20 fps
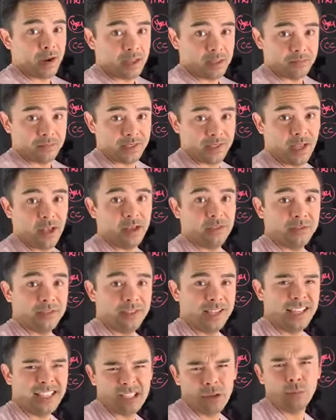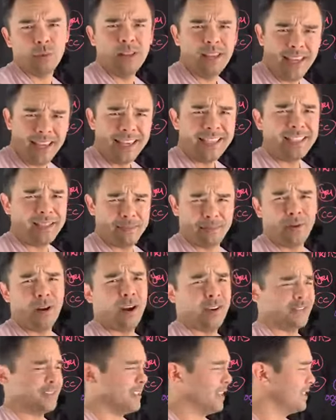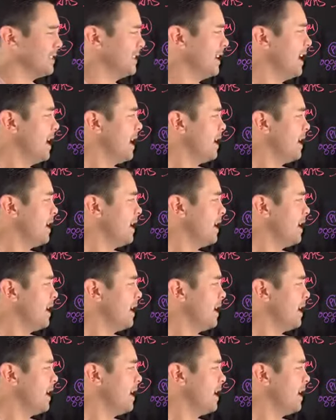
themselves. It's a really easy process.